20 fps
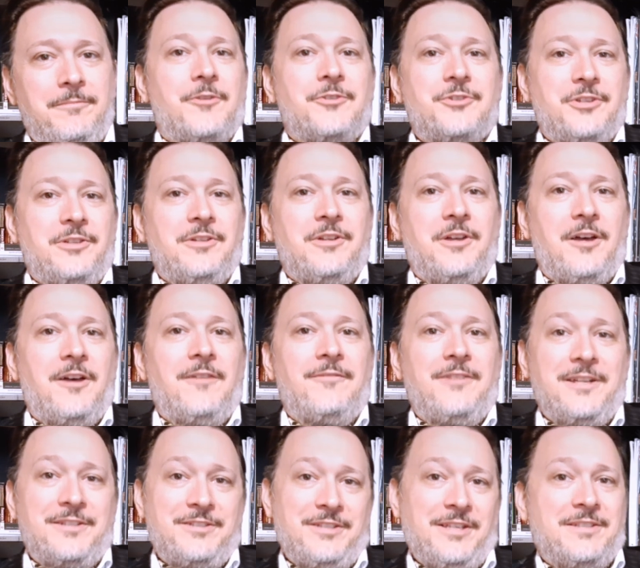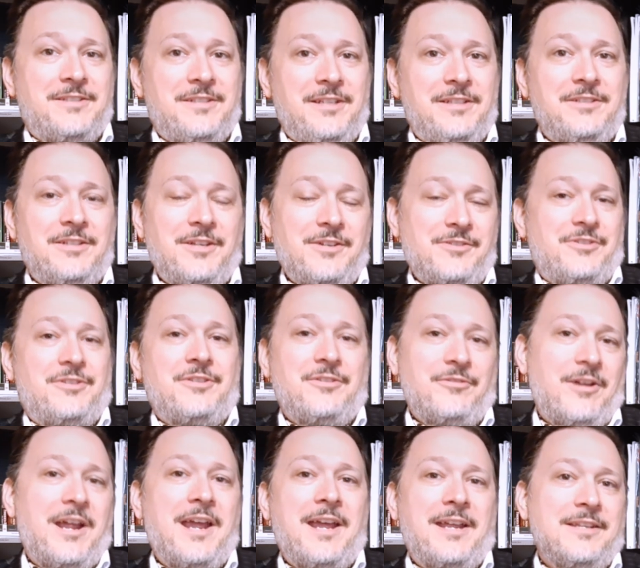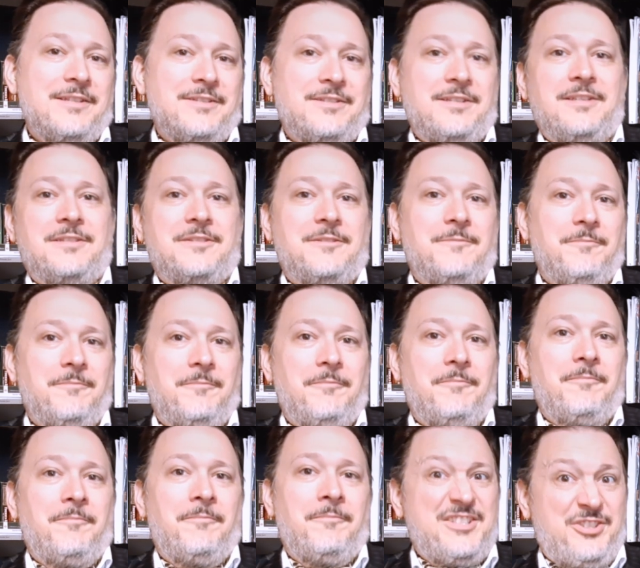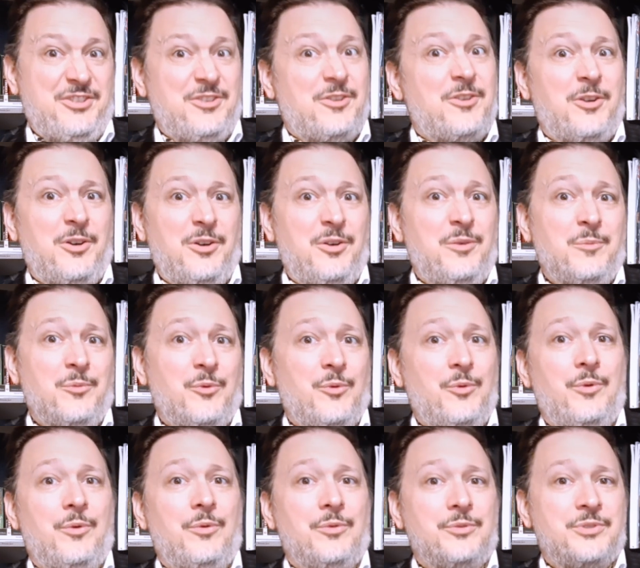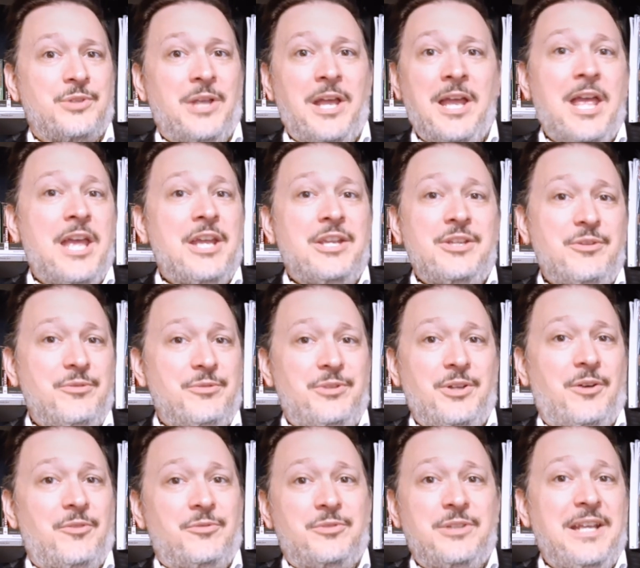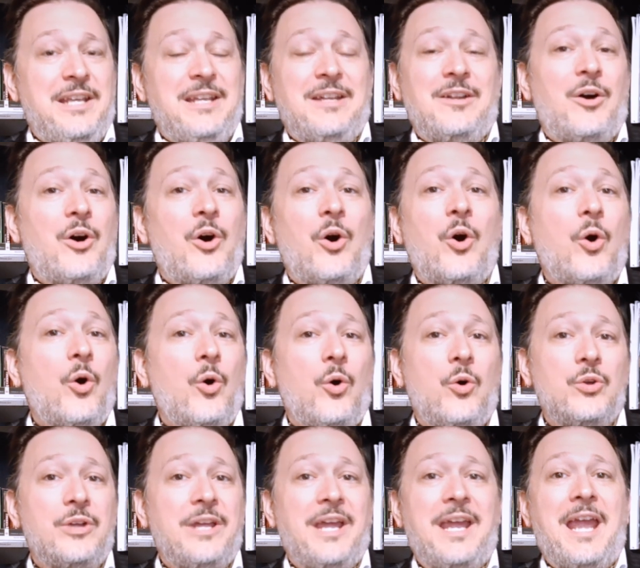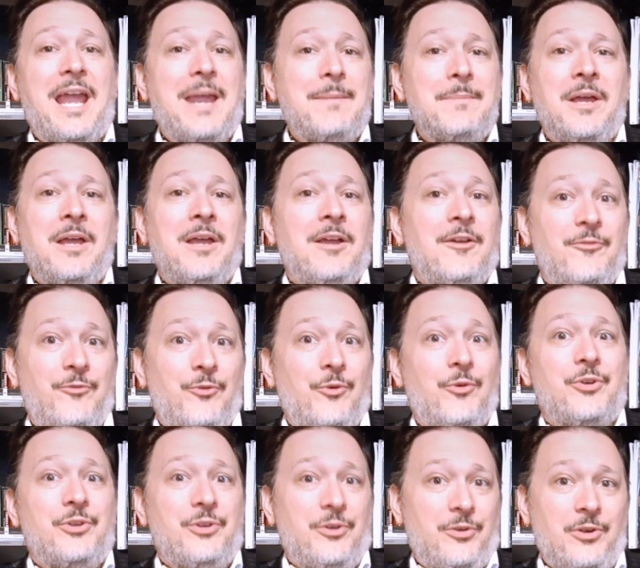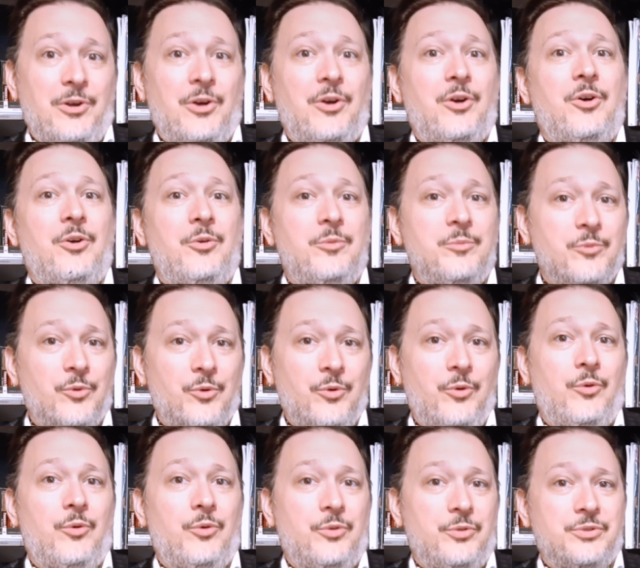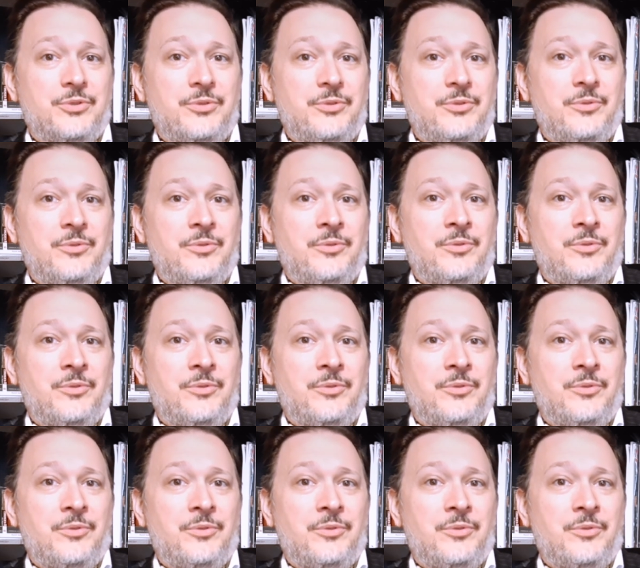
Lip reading: version of an existing Dungeons and Dragons system. It's your home rules. You don't need a whole game for your home rules.